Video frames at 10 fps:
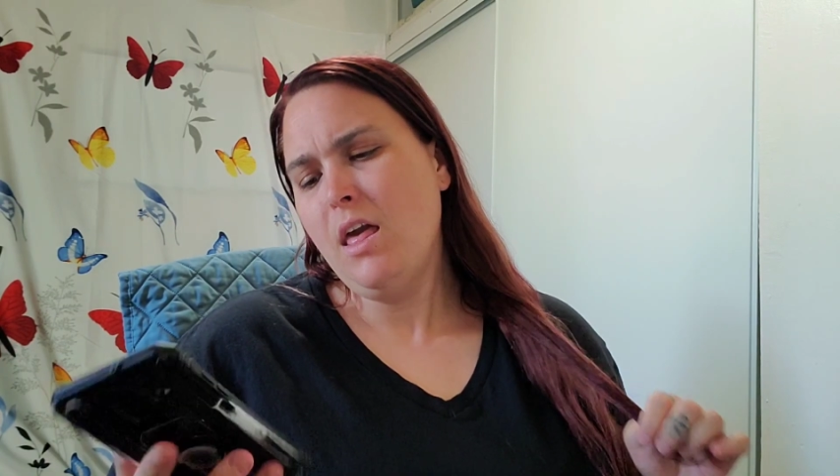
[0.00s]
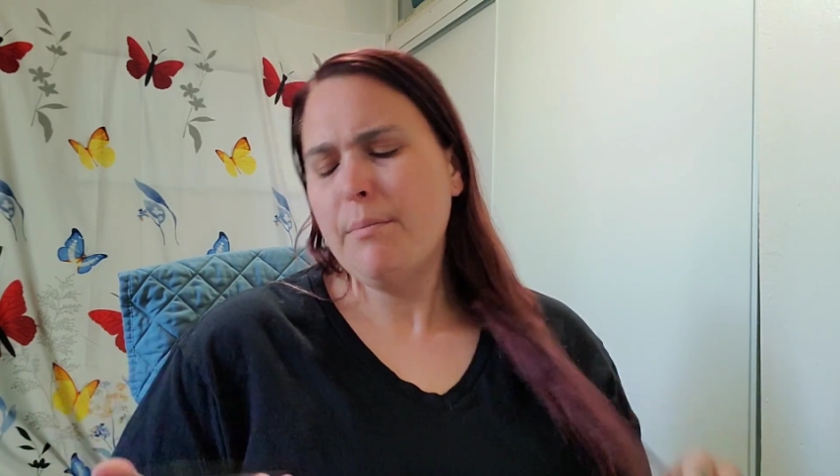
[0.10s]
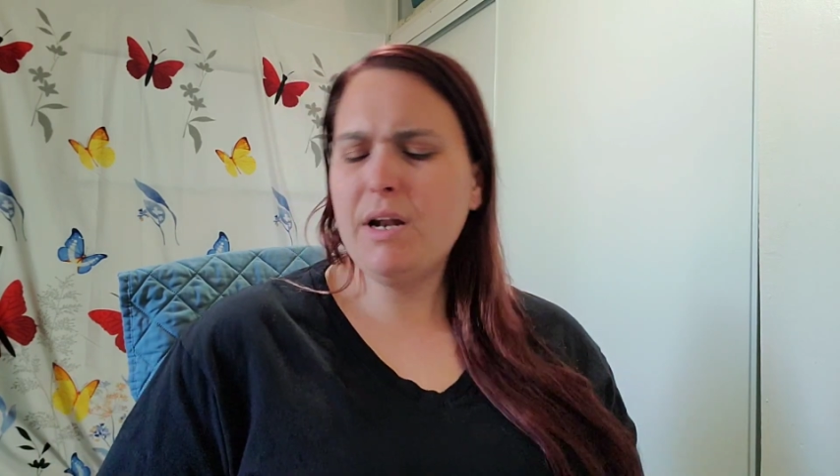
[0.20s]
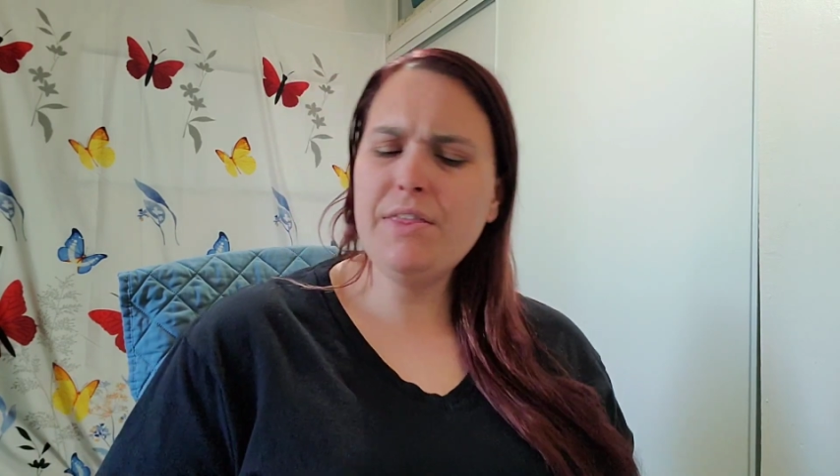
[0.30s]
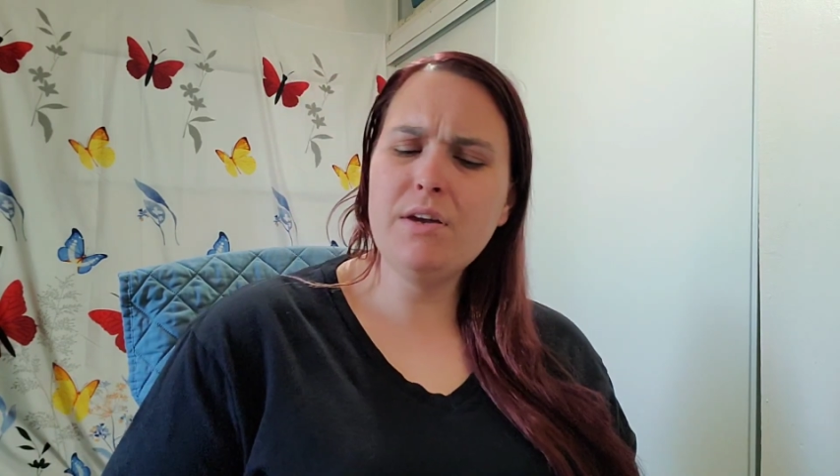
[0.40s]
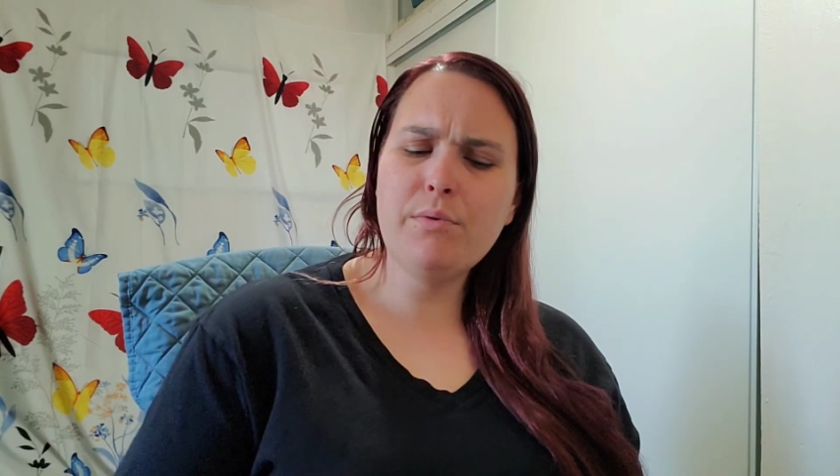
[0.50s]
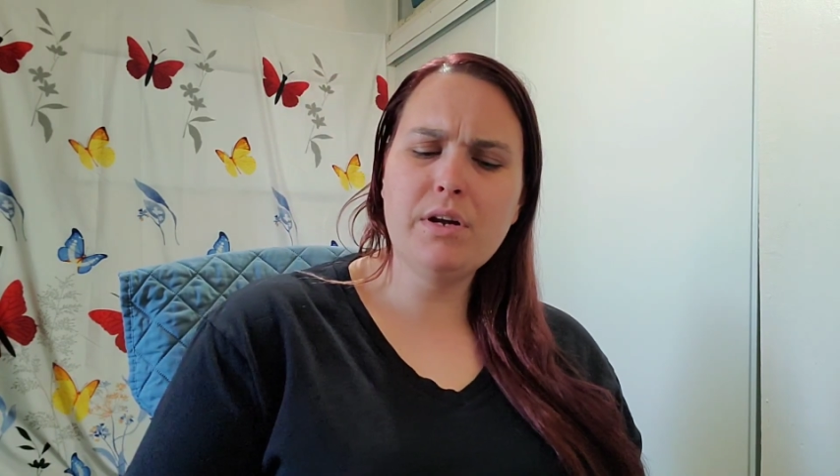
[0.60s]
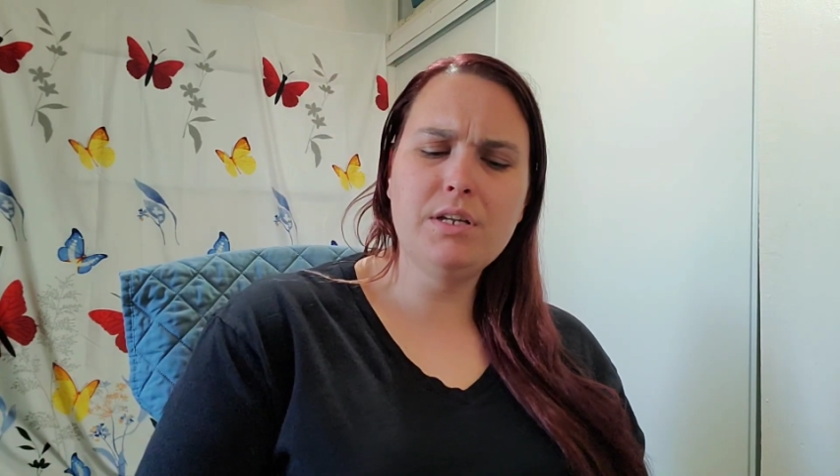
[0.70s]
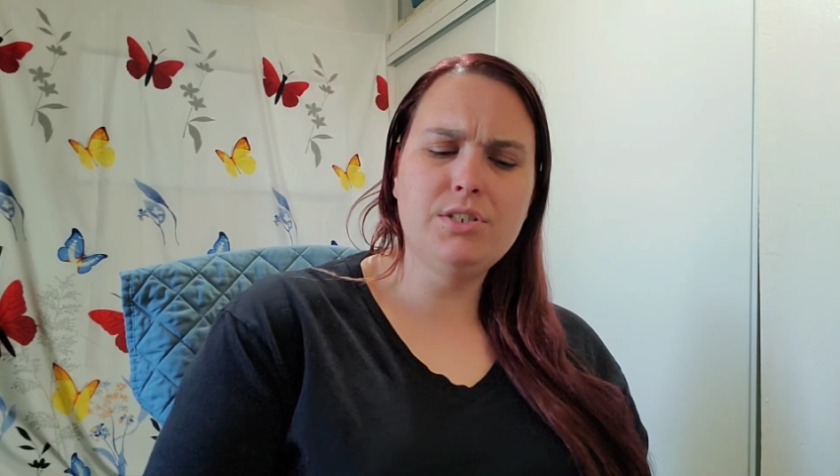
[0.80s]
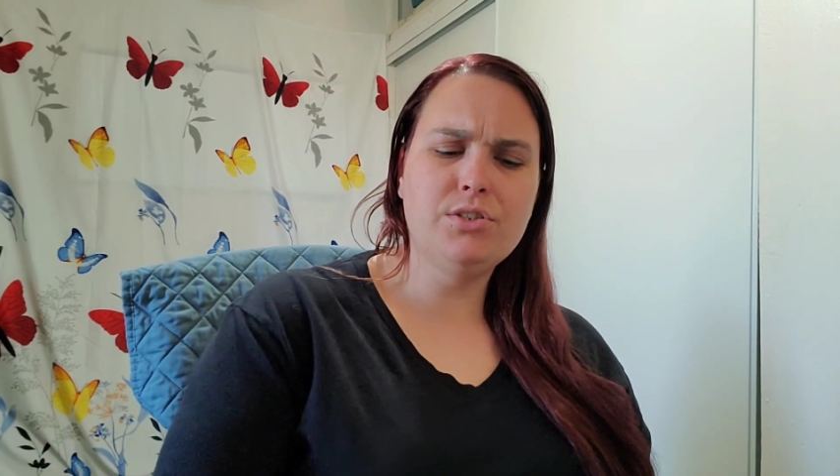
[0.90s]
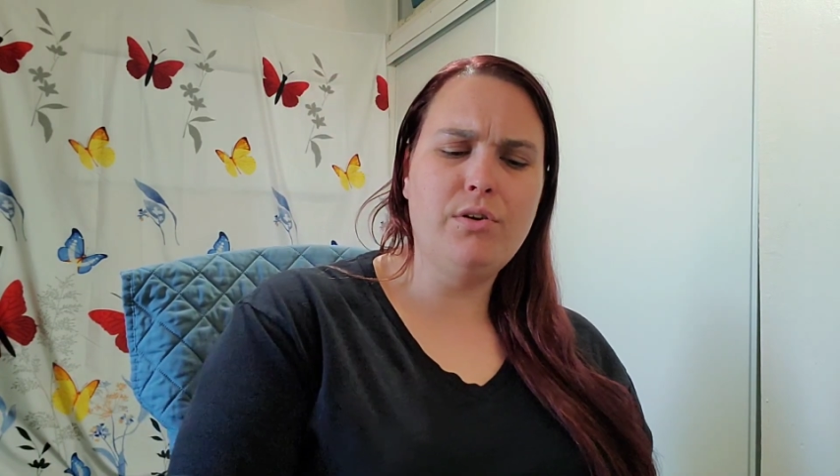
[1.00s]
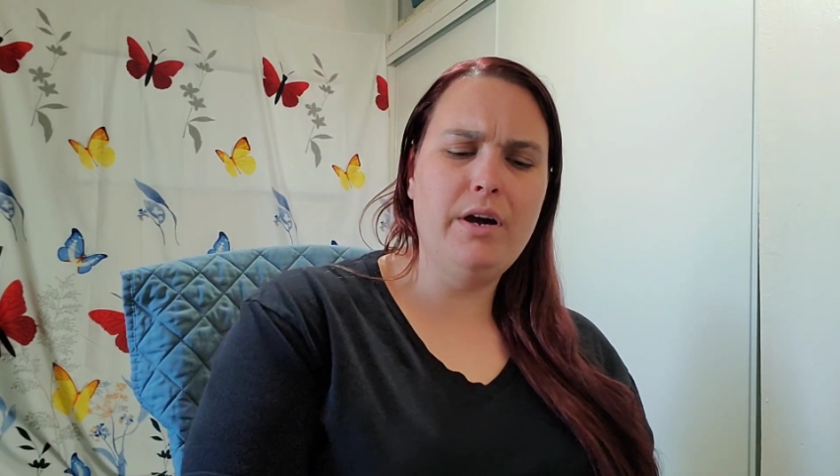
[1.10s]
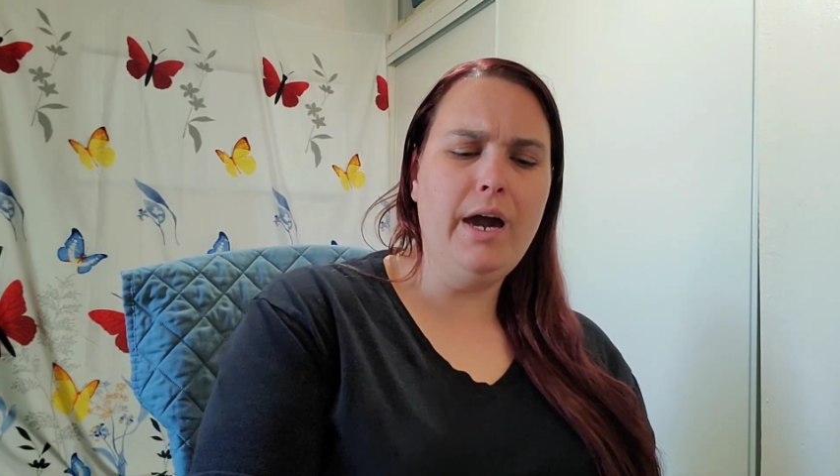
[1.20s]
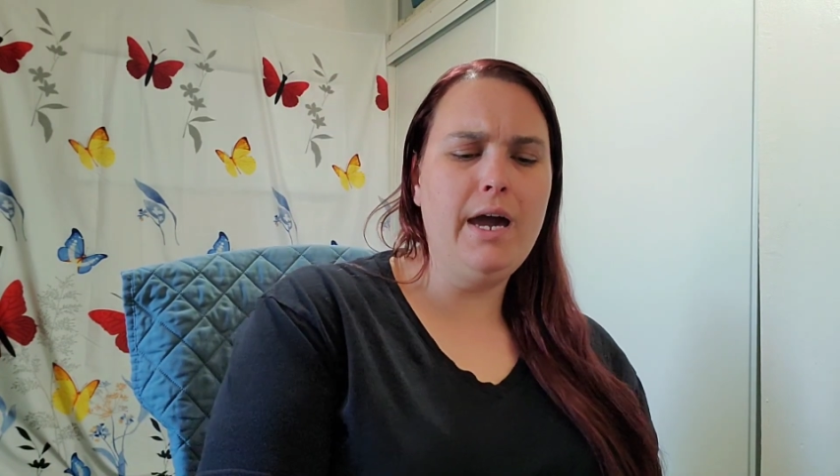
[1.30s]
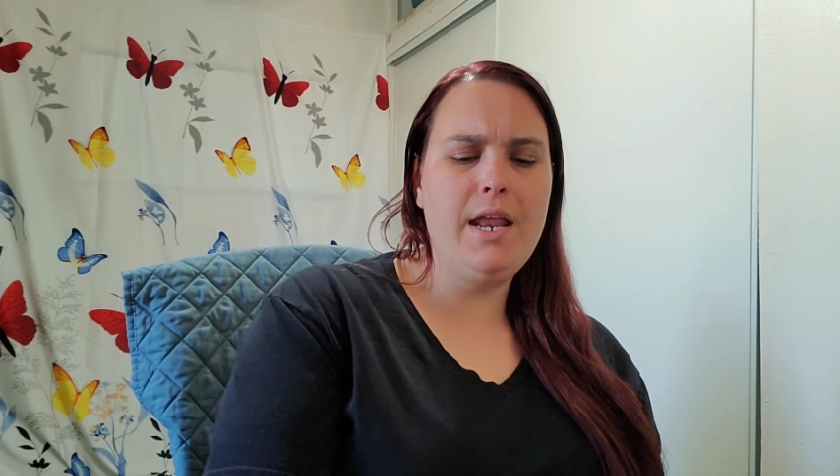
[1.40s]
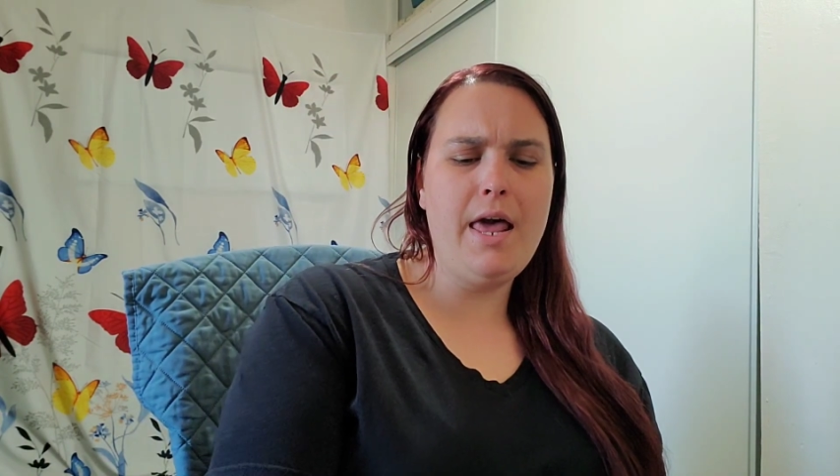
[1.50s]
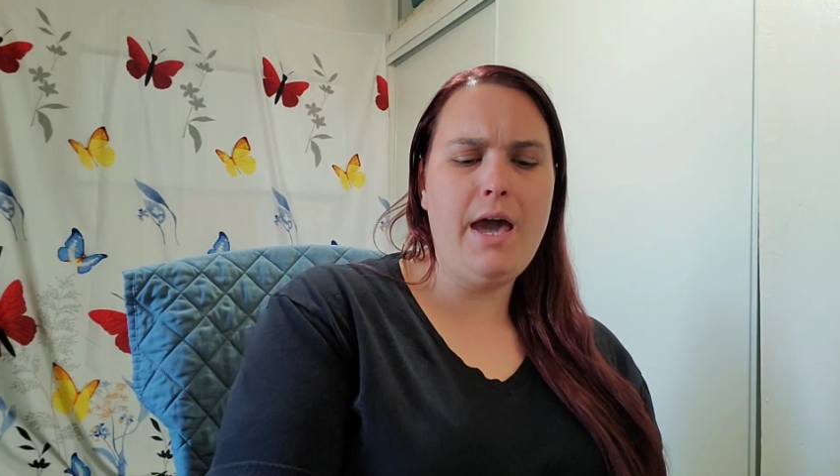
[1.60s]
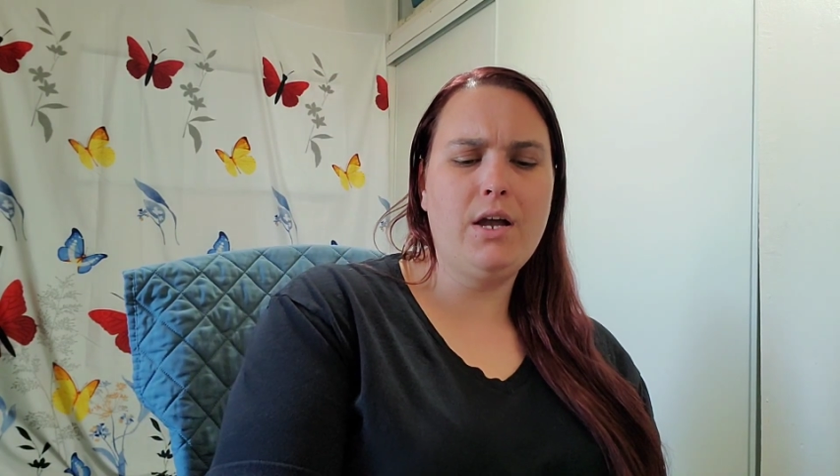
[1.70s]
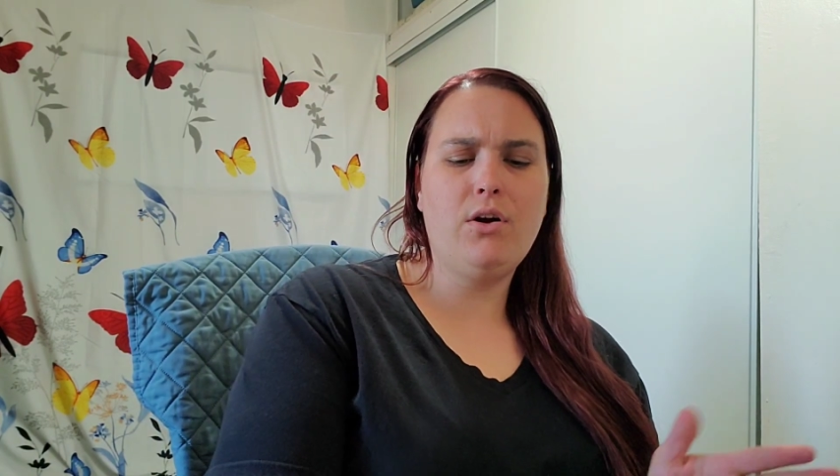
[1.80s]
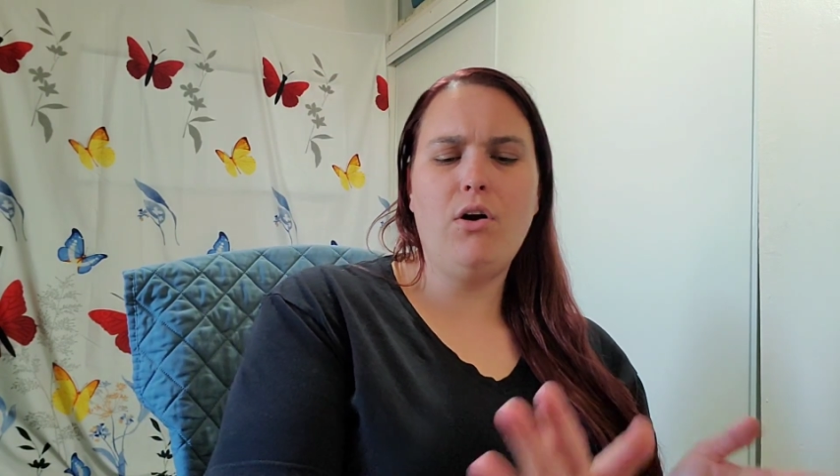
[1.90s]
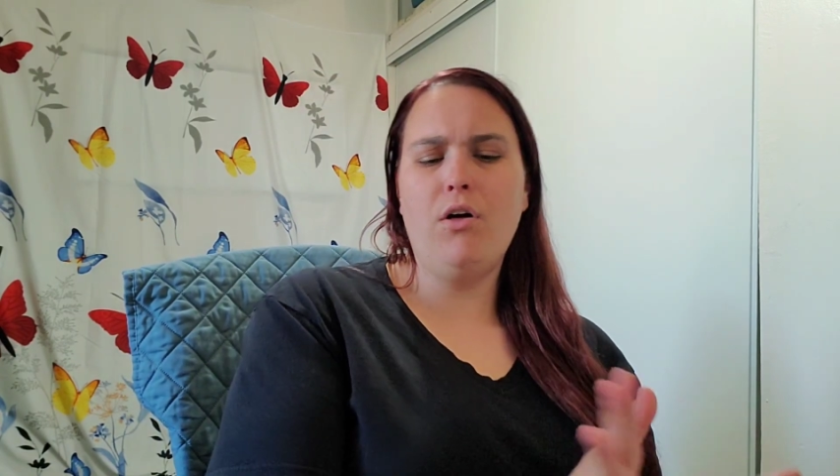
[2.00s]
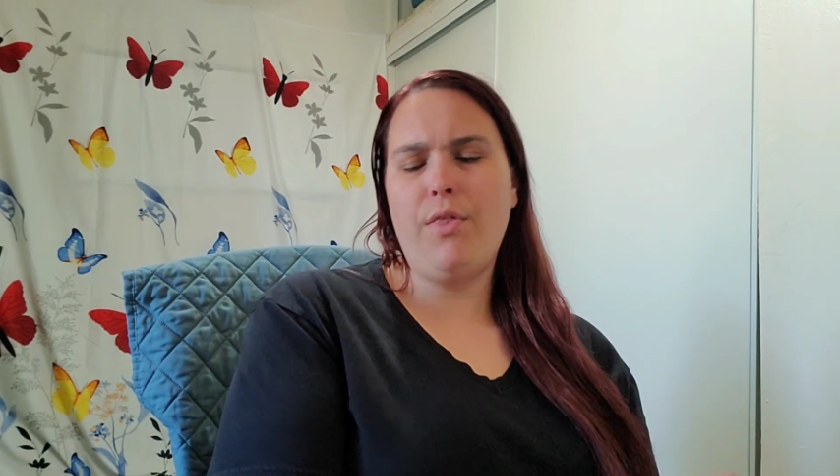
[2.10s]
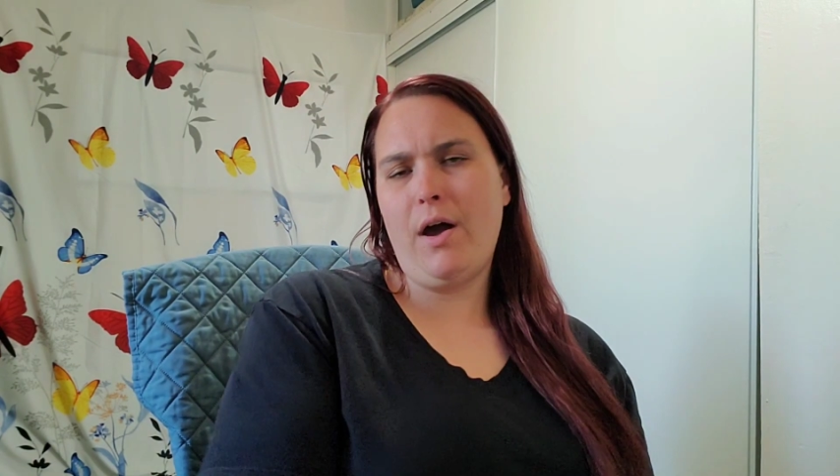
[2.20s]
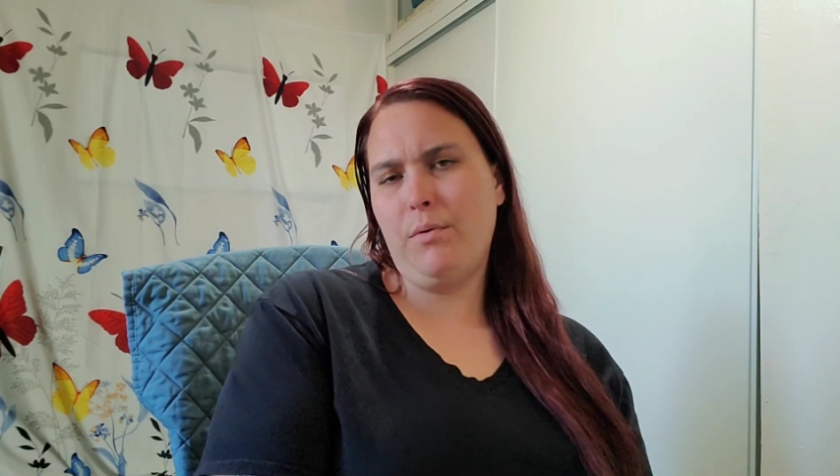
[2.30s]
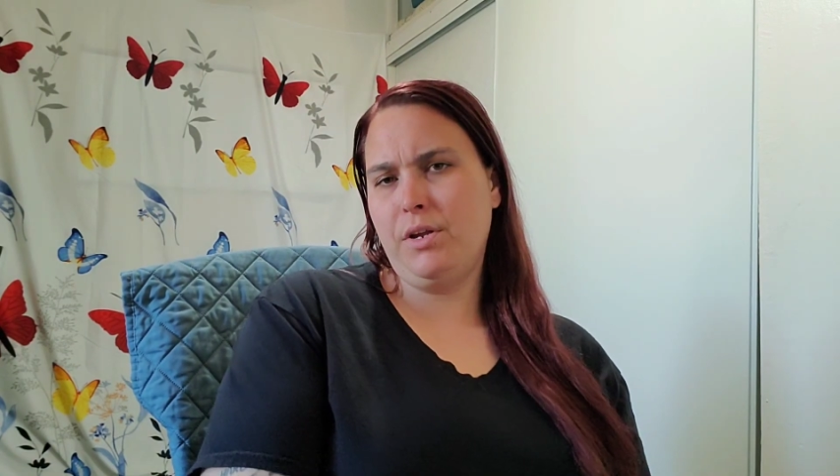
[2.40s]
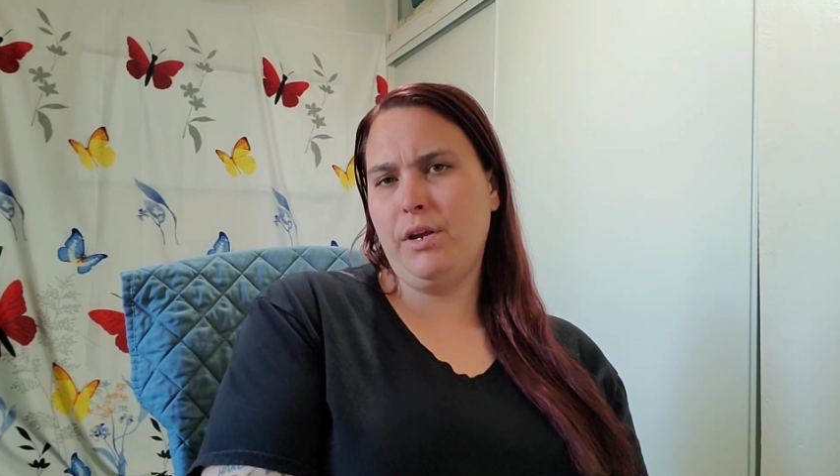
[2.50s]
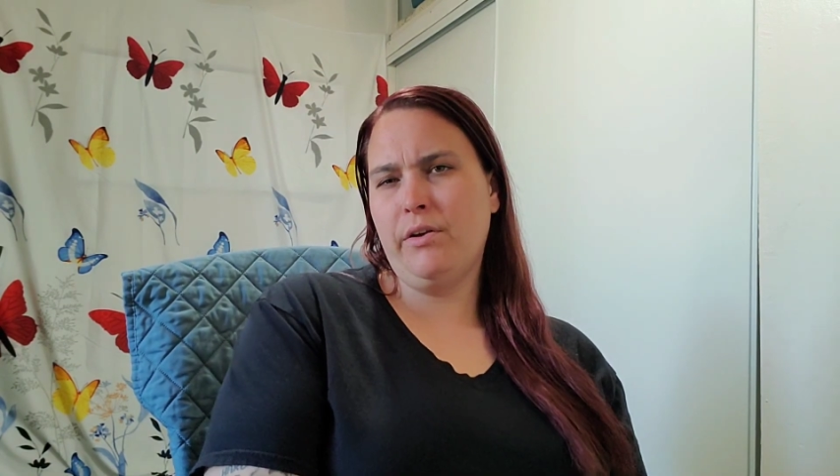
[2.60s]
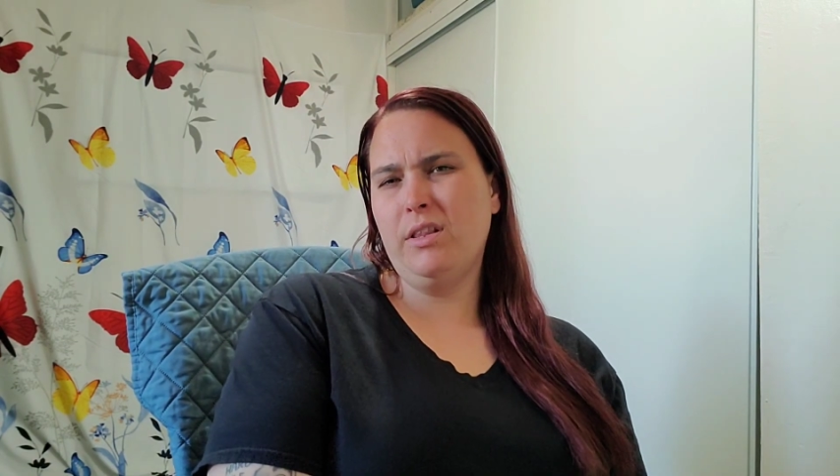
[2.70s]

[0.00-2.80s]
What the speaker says: But I think we're going to just go ahead and call that one here.